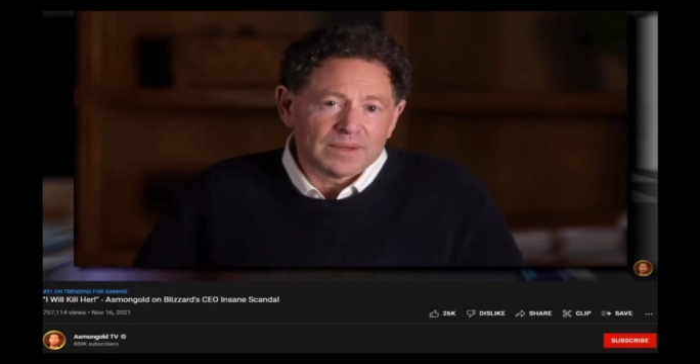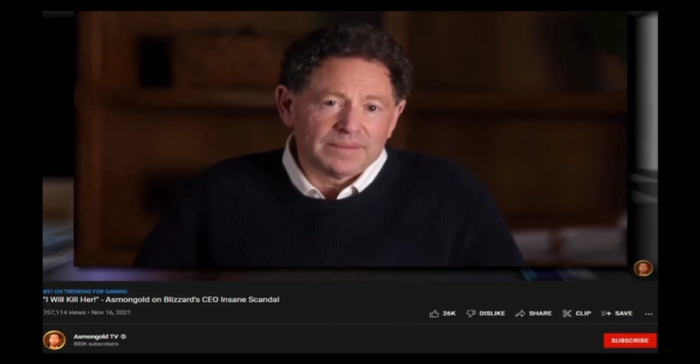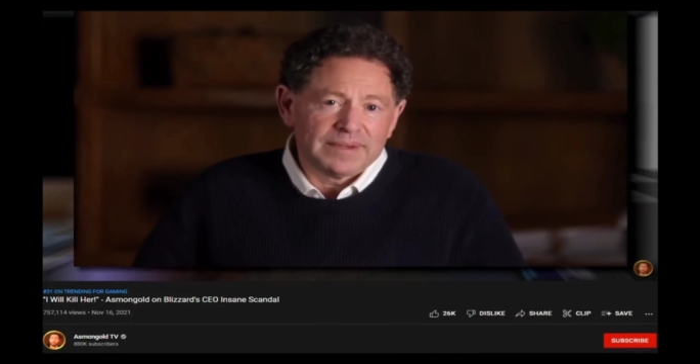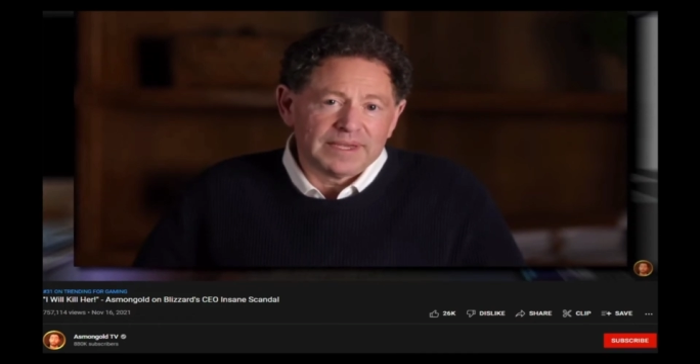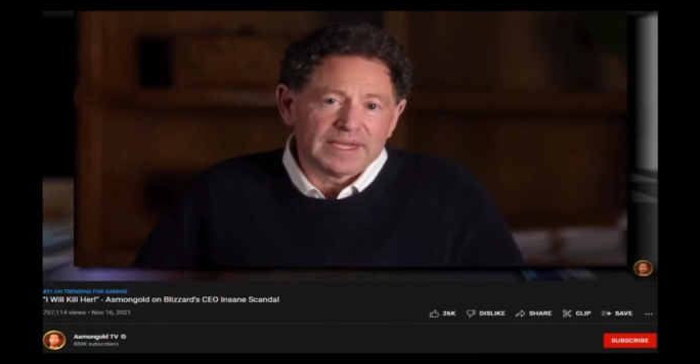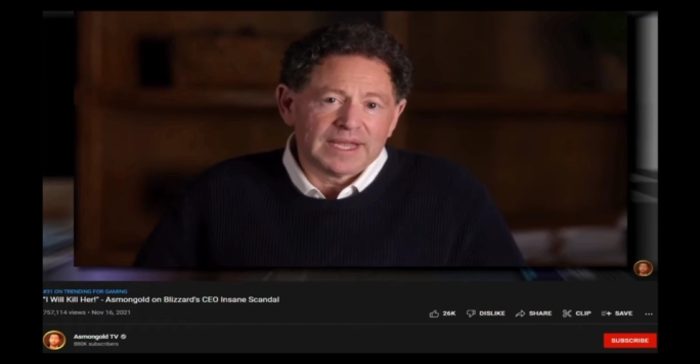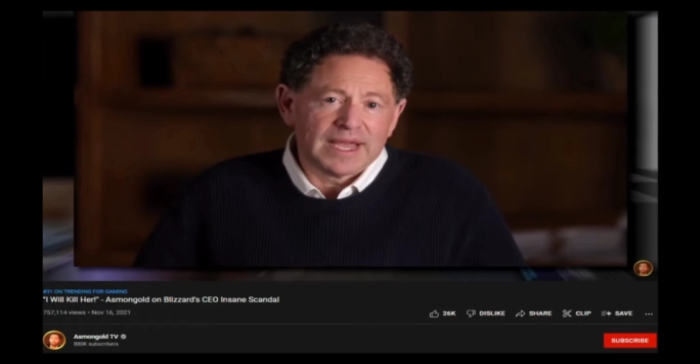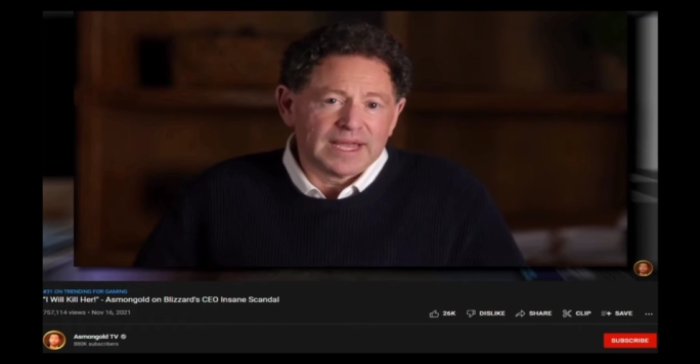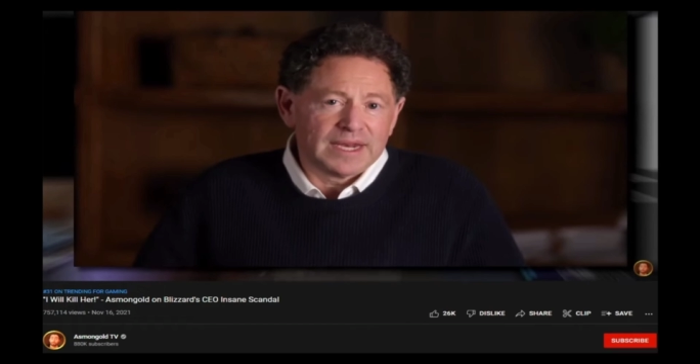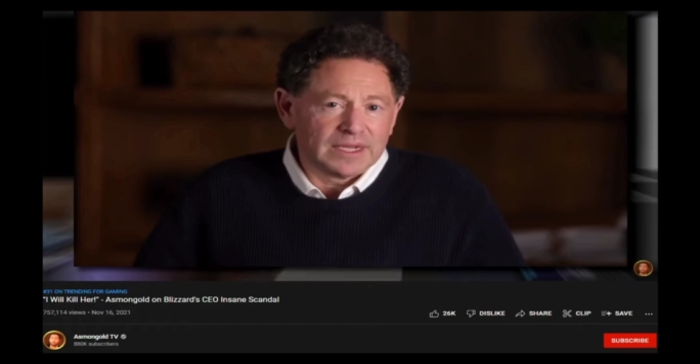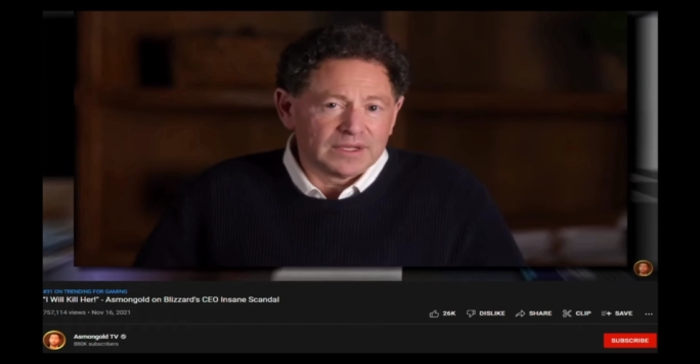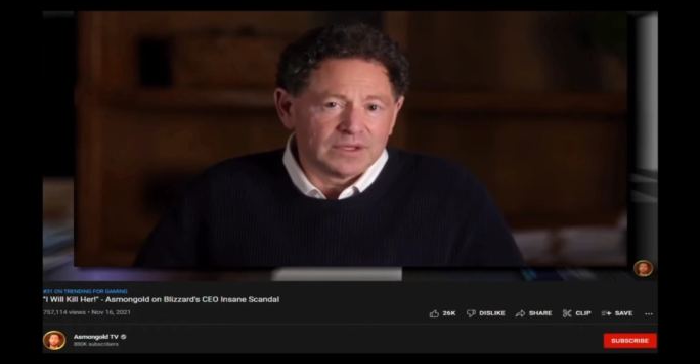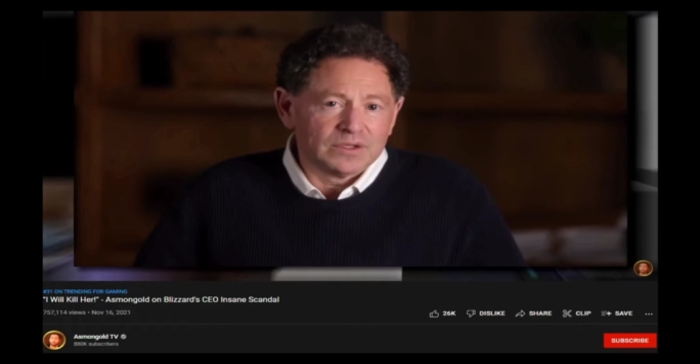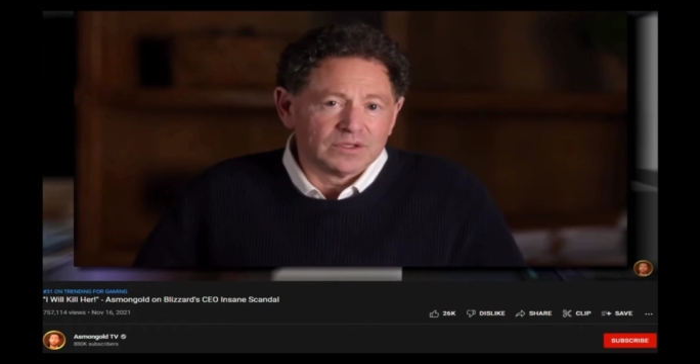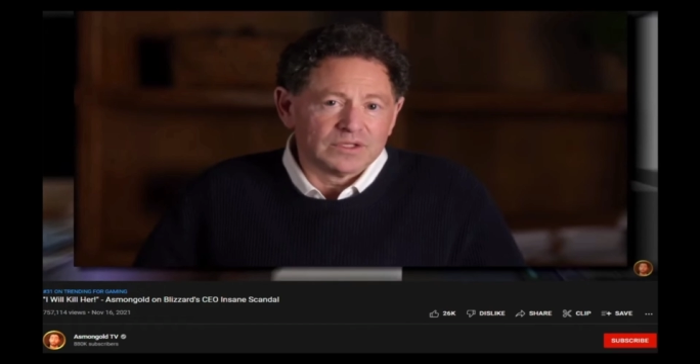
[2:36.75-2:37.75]
never
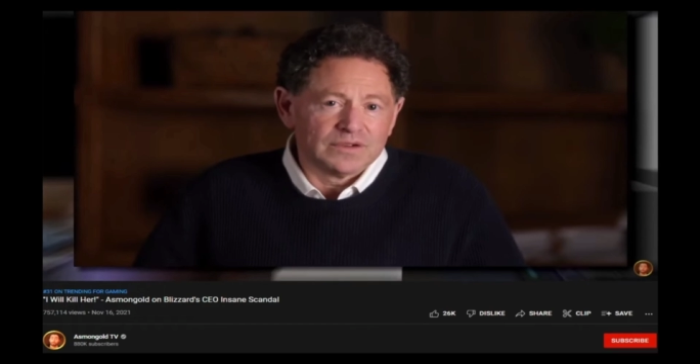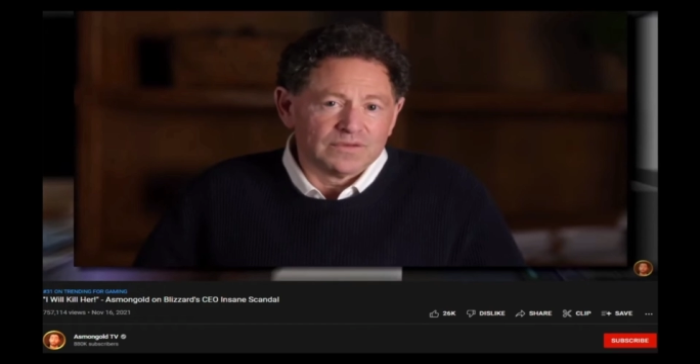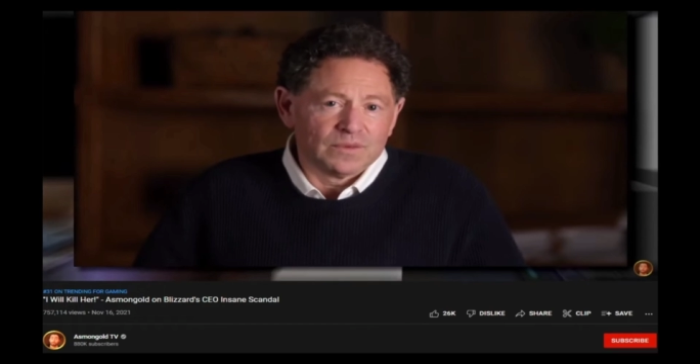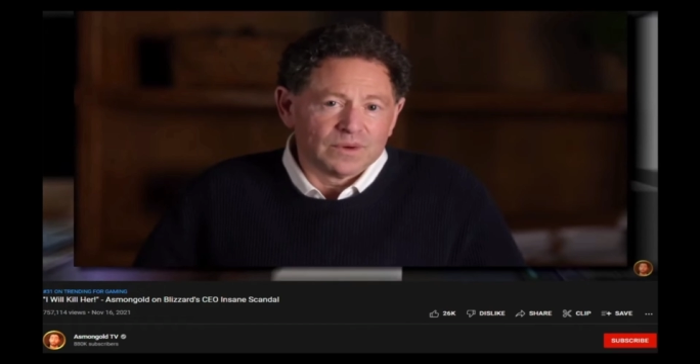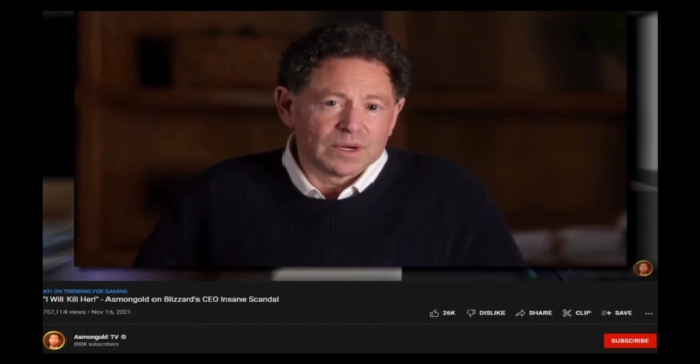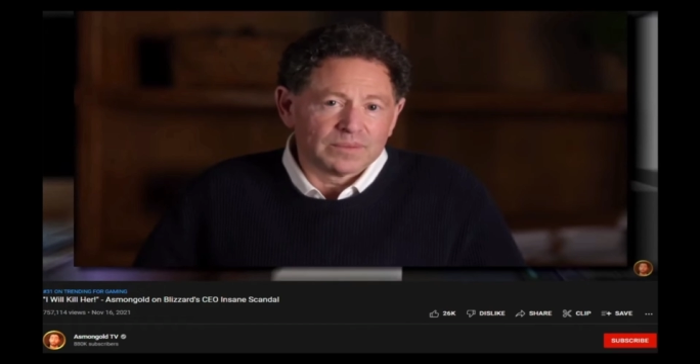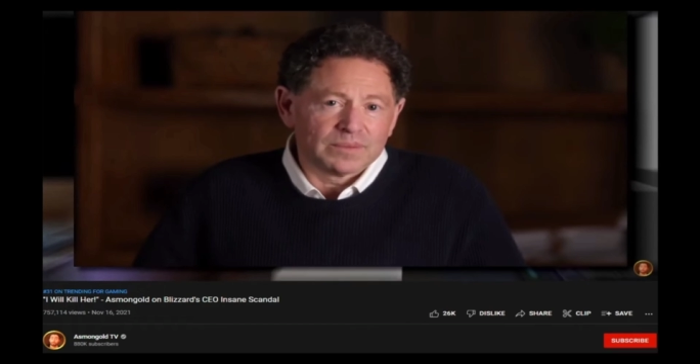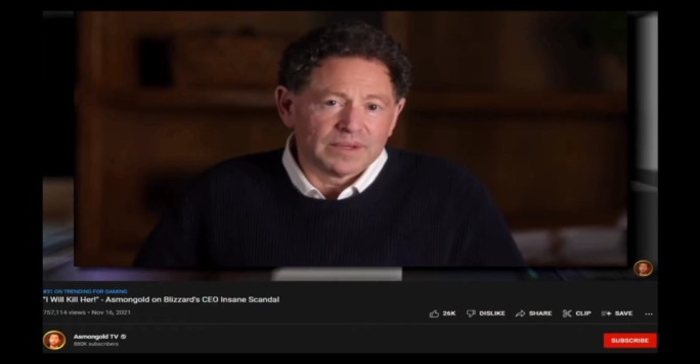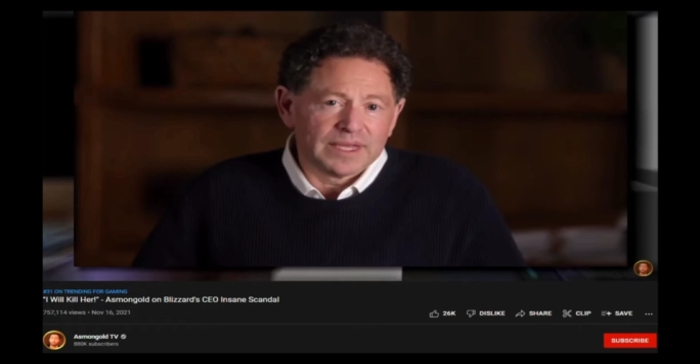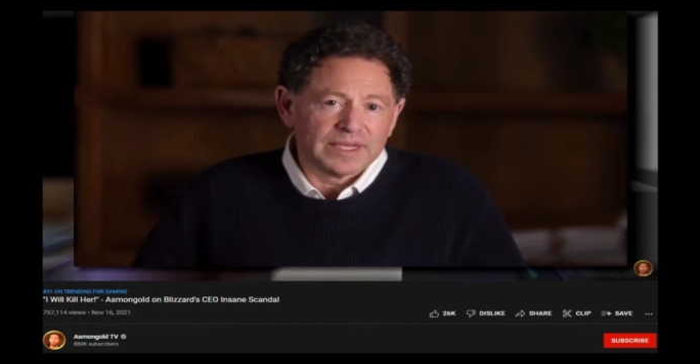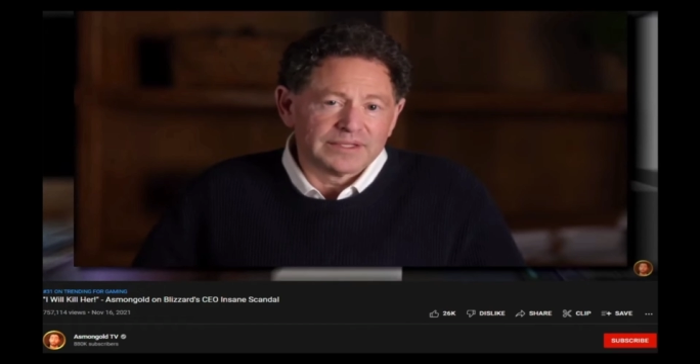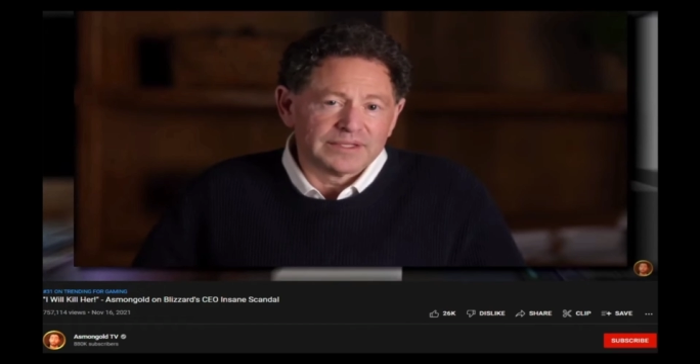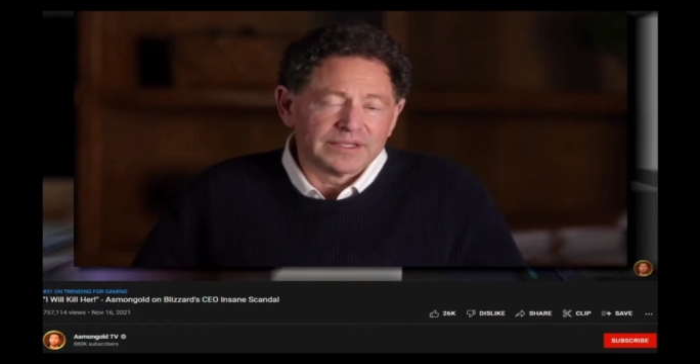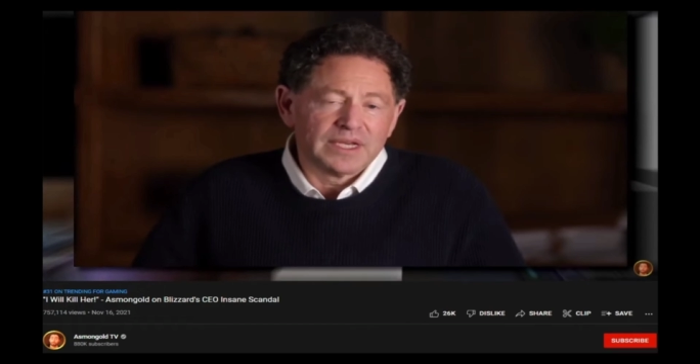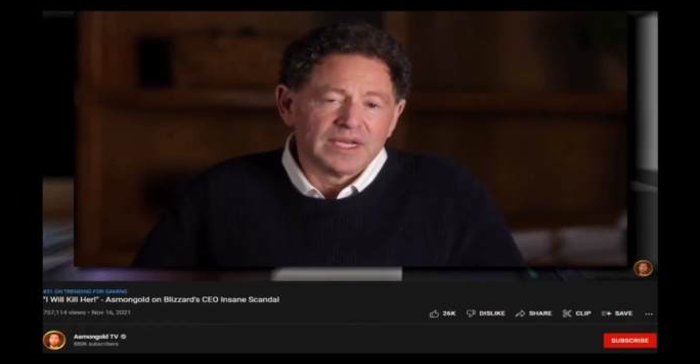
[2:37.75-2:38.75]
happen
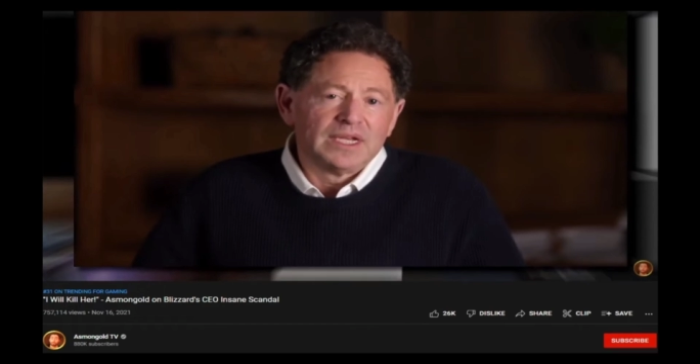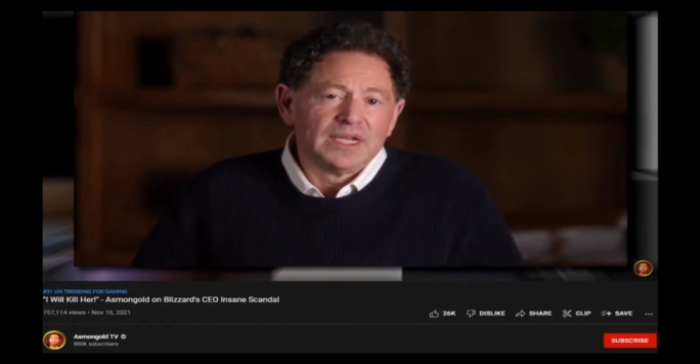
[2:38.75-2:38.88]
again.